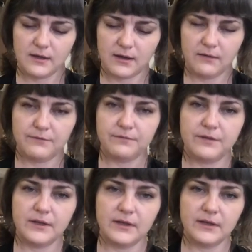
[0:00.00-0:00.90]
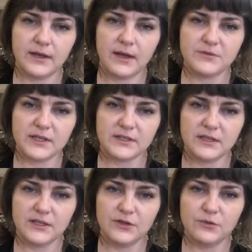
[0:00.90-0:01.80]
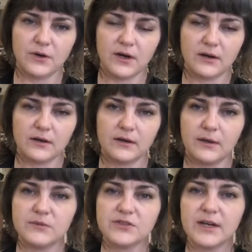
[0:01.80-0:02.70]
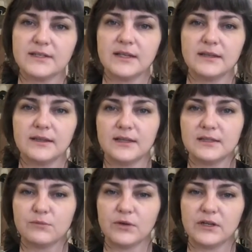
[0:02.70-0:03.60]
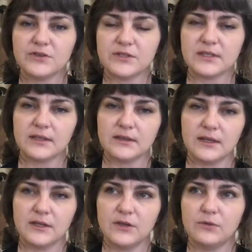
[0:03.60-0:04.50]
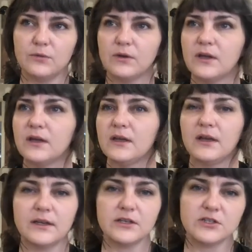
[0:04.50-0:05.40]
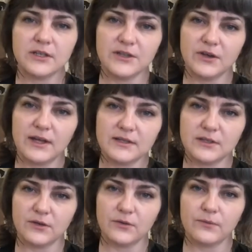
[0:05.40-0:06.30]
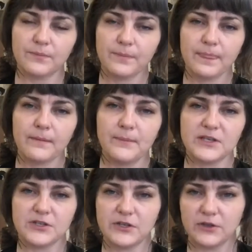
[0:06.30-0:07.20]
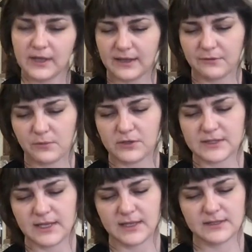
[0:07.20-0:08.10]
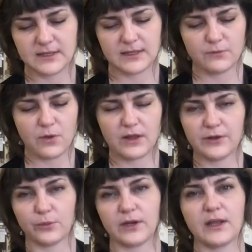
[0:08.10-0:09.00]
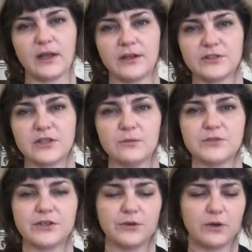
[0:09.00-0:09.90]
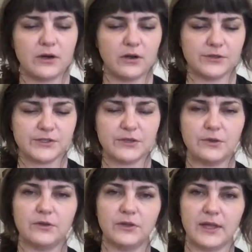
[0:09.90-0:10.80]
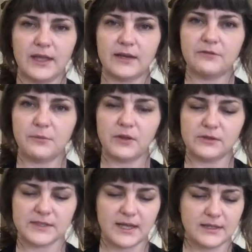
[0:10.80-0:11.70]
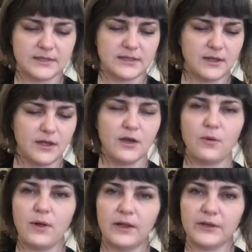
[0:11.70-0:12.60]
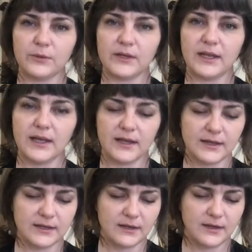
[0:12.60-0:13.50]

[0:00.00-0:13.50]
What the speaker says: of the object that you are abstracting that is more interesting than you initially thought. So make sure you're looking at it from all sides. And then while you're working on your sculpture, you are also looking at it from all sides while you're working on it.